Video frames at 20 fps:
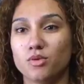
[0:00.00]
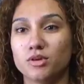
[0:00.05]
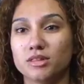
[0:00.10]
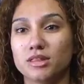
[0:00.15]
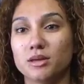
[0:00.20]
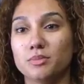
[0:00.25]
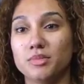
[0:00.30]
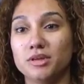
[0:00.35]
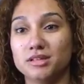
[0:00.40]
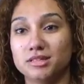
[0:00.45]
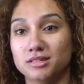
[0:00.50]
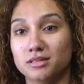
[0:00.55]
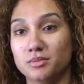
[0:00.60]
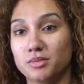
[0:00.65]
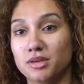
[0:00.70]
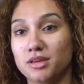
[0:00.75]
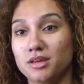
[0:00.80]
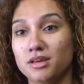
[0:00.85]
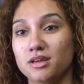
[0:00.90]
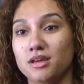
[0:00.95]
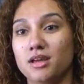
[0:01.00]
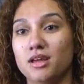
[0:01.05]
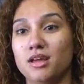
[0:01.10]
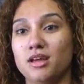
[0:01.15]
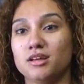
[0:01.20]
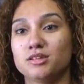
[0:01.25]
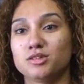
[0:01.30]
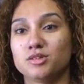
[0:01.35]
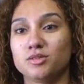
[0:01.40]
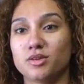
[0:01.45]
what that means to me.
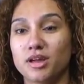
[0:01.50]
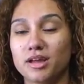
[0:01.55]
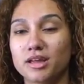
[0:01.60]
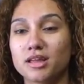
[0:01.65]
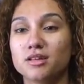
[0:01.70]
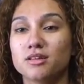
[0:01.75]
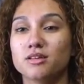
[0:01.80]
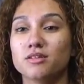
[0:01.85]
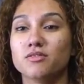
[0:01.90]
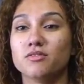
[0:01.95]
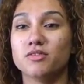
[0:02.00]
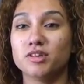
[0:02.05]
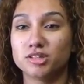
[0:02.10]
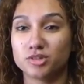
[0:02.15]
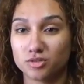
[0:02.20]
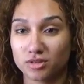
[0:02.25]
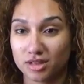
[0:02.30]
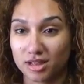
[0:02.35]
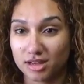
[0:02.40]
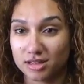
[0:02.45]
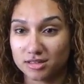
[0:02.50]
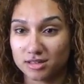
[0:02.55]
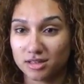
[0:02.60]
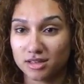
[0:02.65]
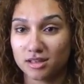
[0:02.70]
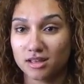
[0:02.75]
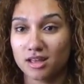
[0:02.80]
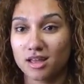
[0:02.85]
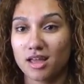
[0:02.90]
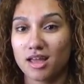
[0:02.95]
So now I can visualize
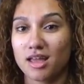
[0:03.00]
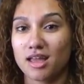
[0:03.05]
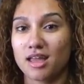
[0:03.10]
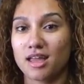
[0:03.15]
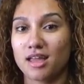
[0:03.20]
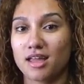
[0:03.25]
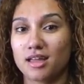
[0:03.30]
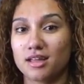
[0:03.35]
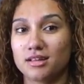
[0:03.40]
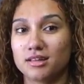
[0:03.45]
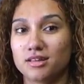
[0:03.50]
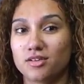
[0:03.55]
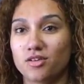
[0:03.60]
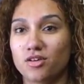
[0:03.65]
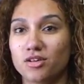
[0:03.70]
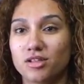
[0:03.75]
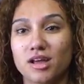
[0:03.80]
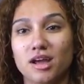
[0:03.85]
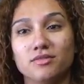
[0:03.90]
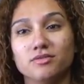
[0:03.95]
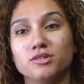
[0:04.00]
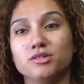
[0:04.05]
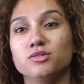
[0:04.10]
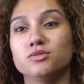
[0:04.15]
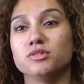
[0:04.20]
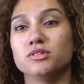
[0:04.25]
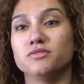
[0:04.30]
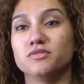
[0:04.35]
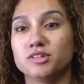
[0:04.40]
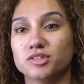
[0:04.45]
it, and all I have to
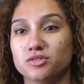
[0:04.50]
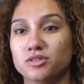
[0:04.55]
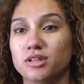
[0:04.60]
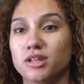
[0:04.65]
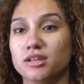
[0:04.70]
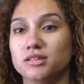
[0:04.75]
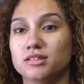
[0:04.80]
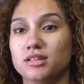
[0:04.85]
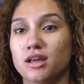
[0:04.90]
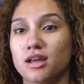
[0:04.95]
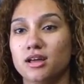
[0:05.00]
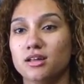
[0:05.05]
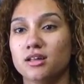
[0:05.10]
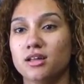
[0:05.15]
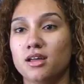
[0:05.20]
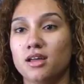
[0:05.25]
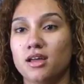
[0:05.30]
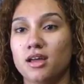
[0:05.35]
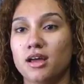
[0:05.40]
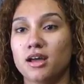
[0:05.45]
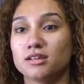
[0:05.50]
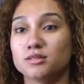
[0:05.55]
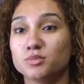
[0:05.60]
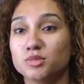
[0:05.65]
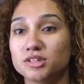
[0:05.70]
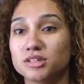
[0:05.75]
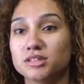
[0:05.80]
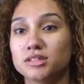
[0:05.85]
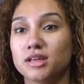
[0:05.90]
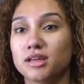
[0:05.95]
do is visualize that as
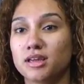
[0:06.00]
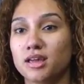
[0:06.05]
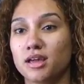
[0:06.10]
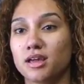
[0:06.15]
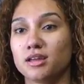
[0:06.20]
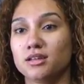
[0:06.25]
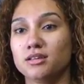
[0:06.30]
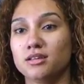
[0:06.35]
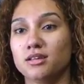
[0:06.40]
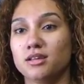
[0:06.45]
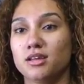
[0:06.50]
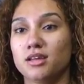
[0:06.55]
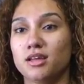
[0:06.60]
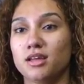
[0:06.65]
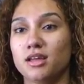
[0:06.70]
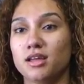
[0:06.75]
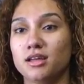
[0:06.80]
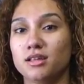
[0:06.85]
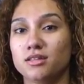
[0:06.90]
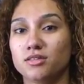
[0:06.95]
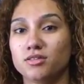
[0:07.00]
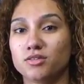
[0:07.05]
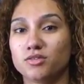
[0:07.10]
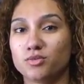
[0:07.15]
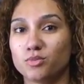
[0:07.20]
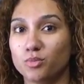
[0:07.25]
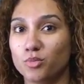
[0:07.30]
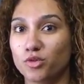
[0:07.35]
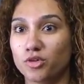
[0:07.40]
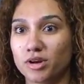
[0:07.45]
much as I can. And the
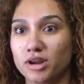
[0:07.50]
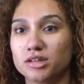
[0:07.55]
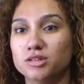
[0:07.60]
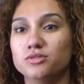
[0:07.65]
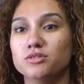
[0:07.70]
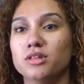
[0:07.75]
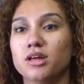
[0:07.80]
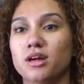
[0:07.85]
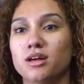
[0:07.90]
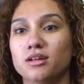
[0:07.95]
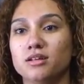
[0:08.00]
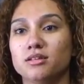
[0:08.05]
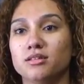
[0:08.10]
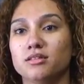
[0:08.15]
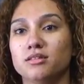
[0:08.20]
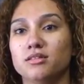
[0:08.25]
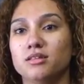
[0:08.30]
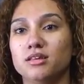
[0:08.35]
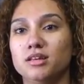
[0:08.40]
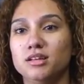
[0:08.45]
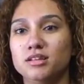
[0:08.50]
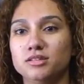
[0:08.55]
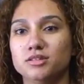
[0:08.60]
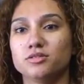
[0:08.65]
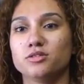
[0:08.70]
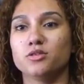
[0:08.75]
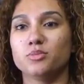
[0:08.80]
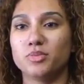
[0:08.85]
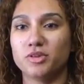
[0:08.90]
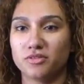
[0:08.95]
more I do that, the
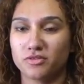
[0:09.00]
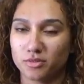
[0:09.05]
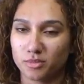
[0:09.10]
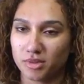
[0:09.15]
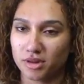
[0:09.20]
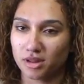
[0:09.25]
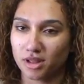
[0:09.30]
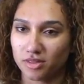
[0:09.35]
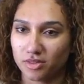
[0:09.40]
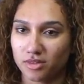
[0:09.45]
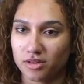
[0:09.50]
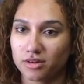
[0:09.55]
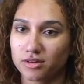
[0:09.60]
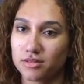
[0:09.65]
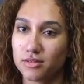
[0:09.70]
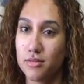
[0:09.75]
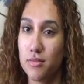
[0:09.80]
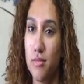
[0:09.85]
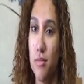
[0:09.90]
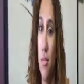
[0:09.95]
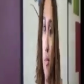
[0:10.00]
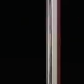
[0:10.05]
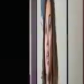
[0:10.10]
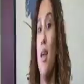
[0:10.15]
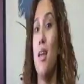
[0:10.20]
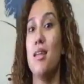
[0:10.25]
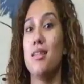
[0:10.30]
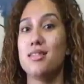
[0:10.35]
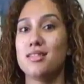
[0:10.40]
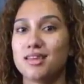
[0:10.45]
easier it'll be for me to get there.
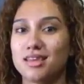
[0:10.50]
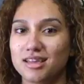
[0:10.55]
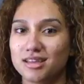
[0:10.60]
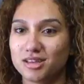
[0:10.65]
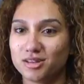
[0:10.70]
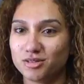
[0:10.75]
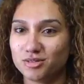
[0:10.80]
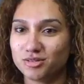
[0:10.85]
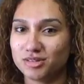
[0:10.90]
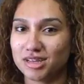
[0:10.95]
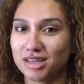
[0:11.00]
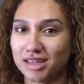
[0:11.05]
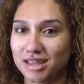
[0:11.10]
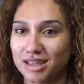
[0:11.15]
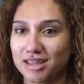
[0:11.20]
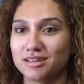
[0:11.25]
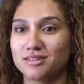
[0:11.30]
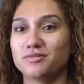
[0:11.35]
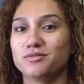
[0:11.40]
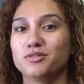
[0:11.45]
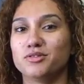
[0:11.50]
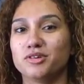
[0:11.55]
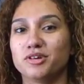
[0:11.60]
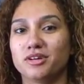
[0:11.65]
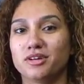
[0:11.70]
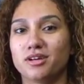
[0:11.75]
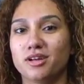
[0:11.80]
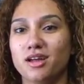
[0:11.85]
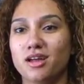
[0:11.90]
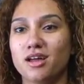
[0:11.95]
Thank you, Diane,
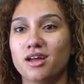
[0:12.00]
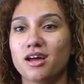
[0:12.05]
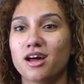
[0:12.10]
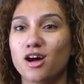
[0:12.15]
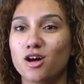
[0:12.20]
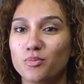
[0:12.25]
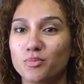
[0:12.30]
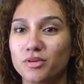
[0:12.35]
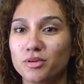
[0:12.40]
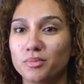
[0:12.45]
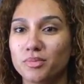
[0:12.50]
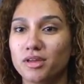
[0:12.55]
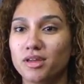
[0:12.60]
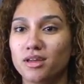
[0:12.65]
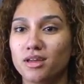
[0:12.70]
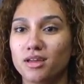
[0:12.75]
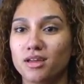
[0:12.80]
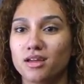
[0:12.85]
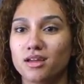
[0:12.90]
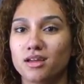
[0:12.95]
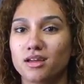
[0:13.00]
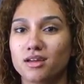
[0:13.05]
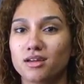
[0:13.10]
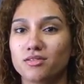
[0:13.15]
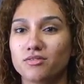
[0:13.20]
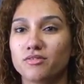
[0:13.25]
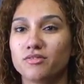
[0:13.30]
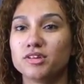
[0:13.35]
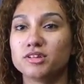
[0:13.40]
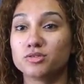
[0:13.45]
for helping me
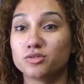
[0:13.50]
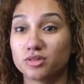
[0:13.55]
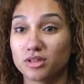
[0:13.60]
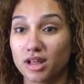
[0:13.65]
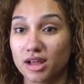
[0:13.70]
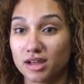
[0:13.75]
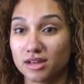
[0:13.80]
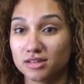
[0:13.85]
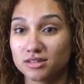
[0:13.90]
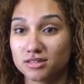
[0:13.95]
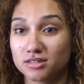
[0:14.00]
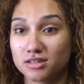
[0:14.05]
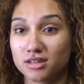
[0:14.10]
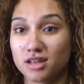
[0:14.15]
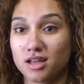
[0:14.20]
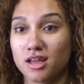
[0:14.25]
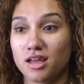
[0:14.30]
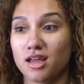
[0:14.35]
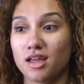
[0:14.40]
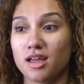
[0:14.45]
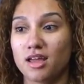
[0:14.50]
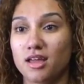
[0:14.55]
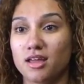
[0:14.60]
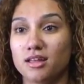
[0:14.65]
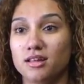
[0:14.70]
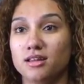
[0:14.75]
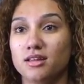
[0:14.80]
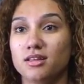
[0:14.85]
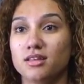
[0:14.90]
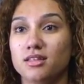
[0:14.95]
visualize
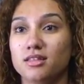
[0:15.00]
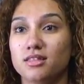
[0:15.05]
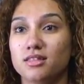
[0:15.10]
and